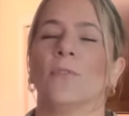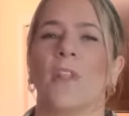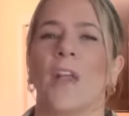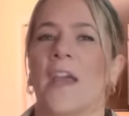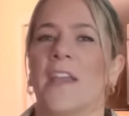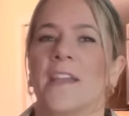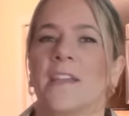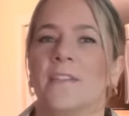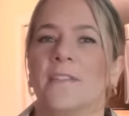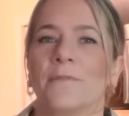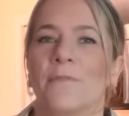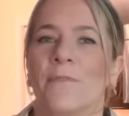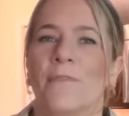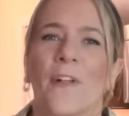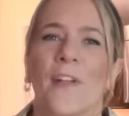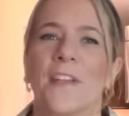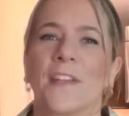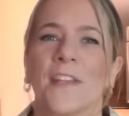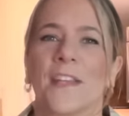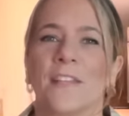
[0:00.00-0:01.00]
Like,
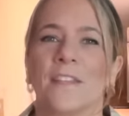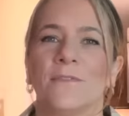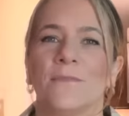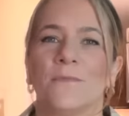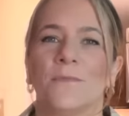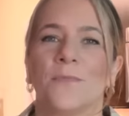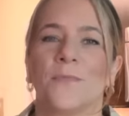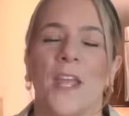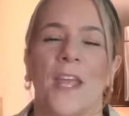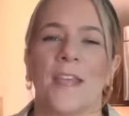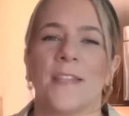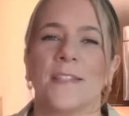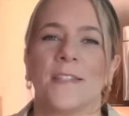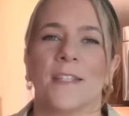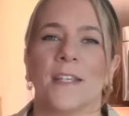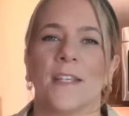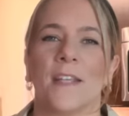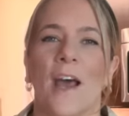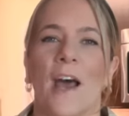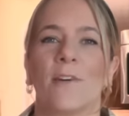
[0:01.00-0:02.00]
fella can taste
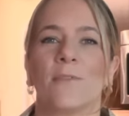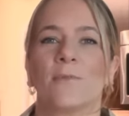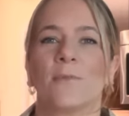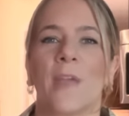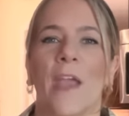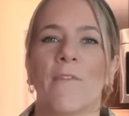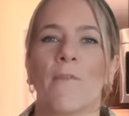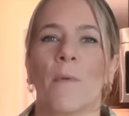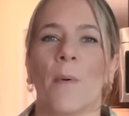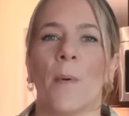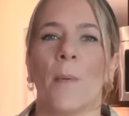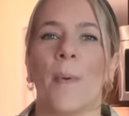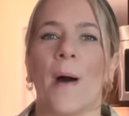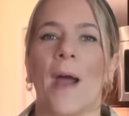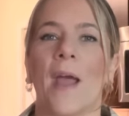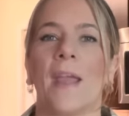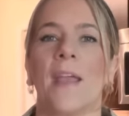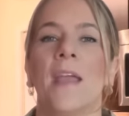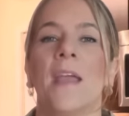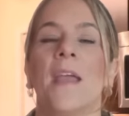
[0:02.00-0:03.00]
it. I gave him a
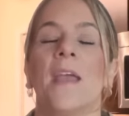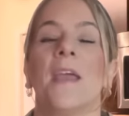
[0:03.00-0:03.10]
bite.